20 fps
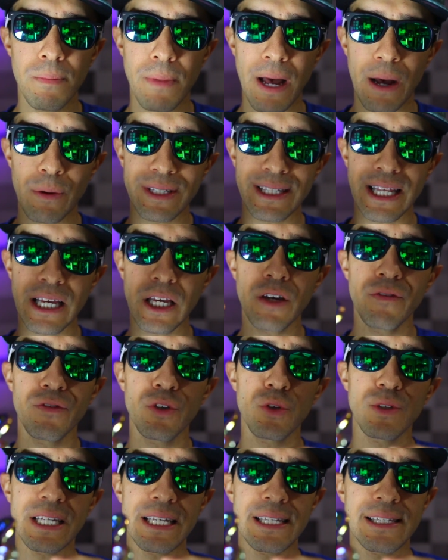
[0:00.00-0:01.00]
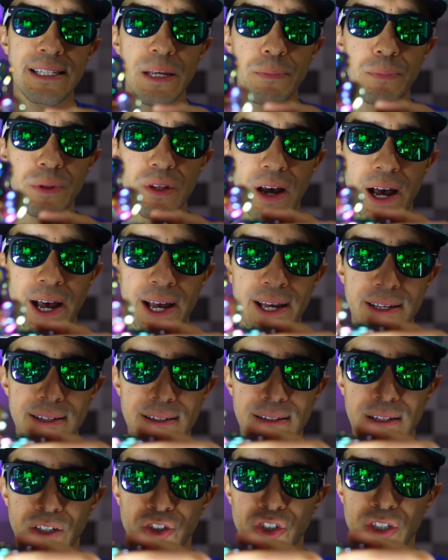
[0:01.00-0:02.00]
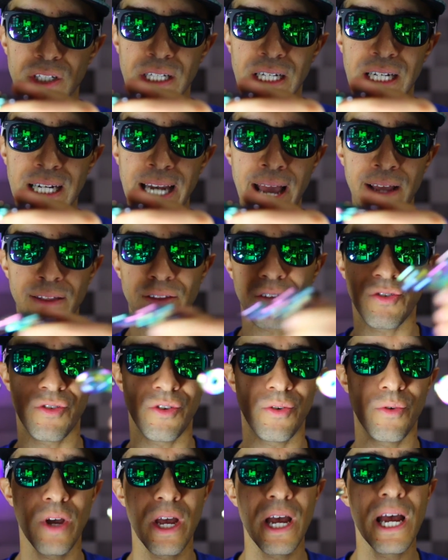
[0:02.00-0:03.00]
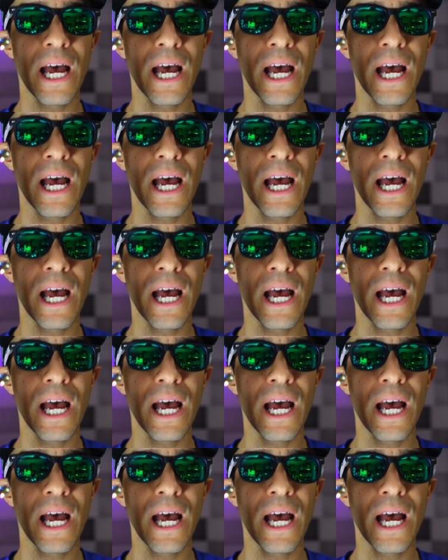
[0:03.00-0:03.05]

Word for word: I was thinking of using zip ties to just connect the two.